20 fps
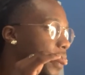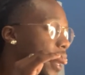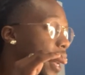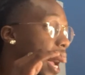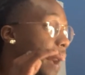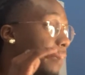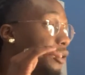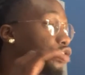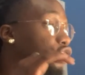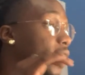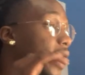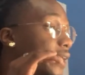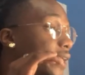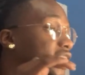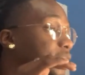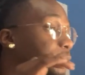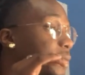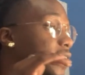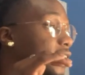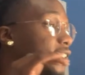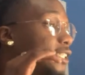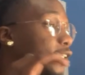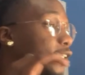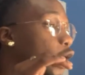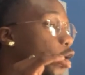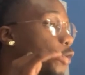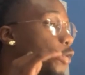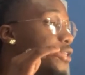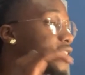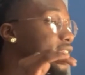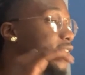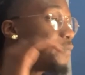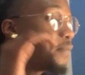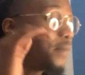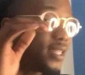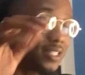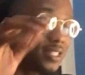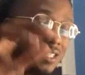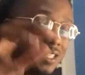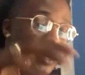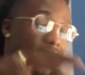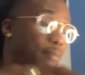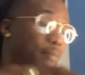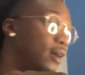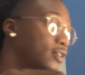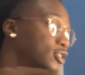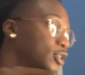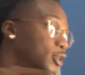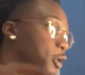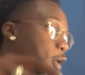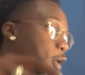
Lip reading: I'm going to try to speak slow in some instances, and I'm also